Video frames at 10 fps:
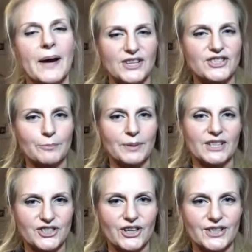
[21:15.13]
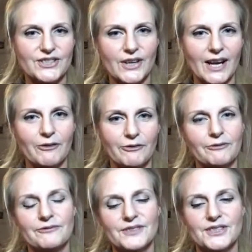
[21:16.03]
passionate picture. So I
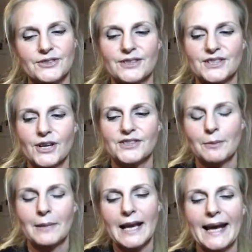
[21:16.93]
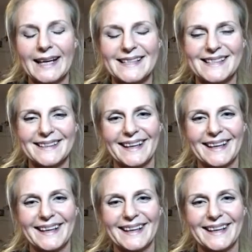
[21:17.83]
saw some legs